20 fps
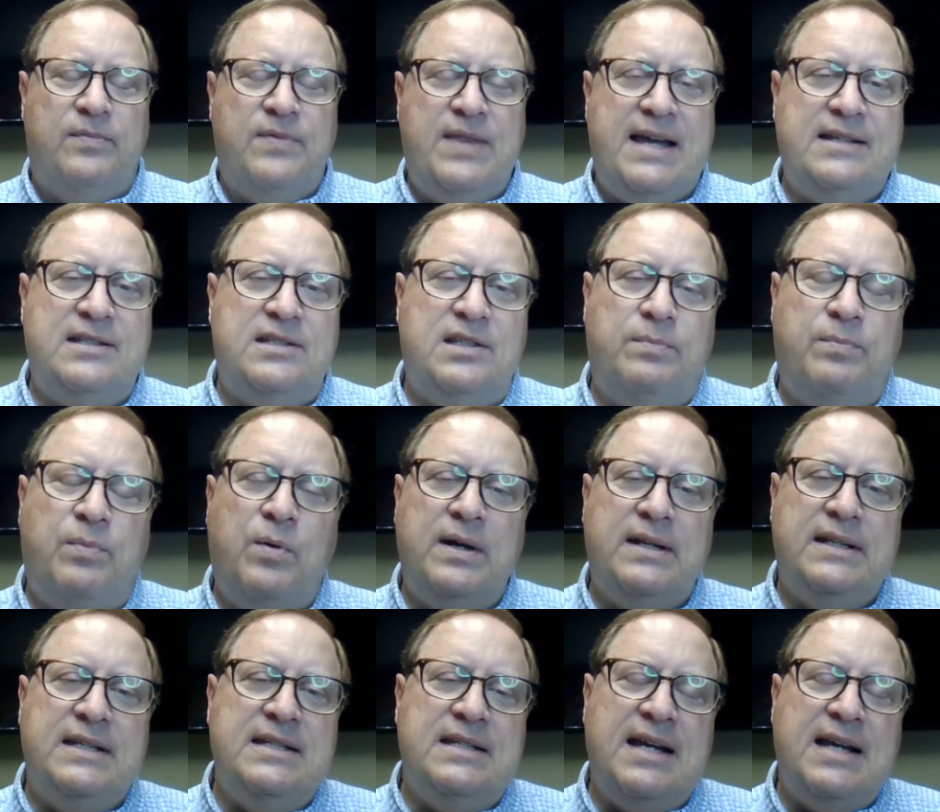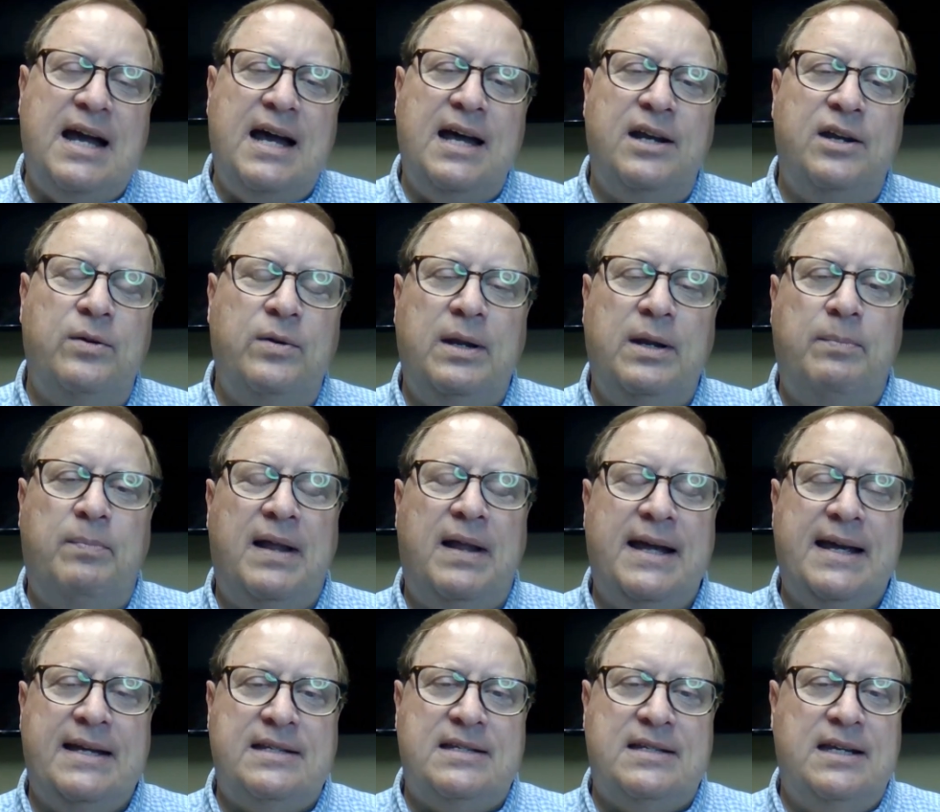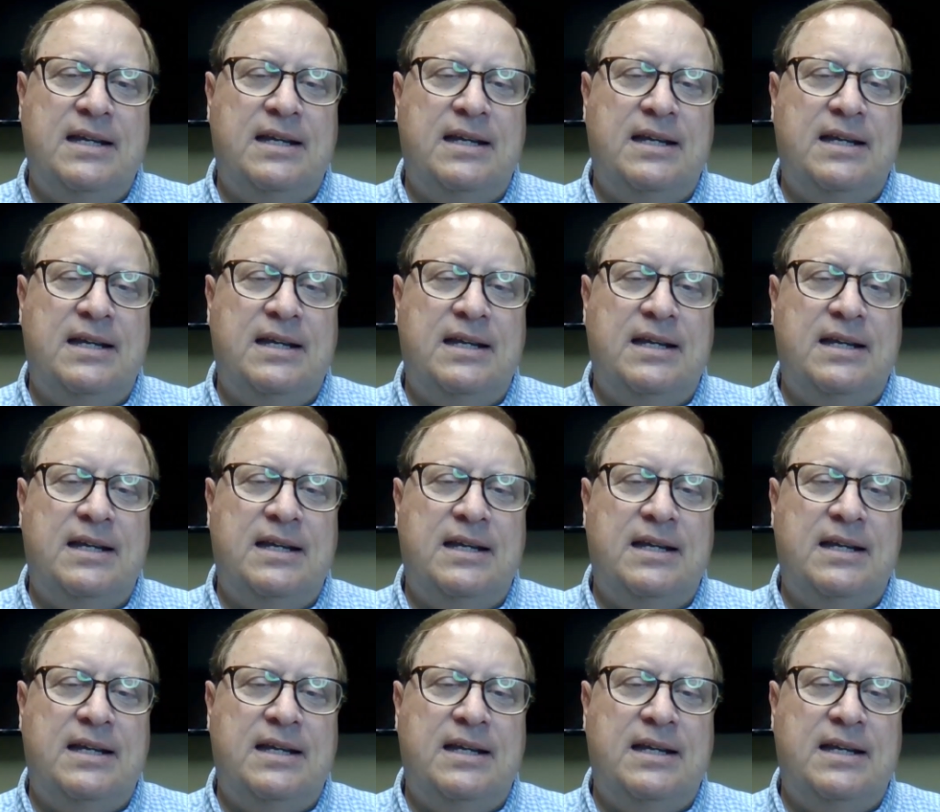that's the point. These continuity plans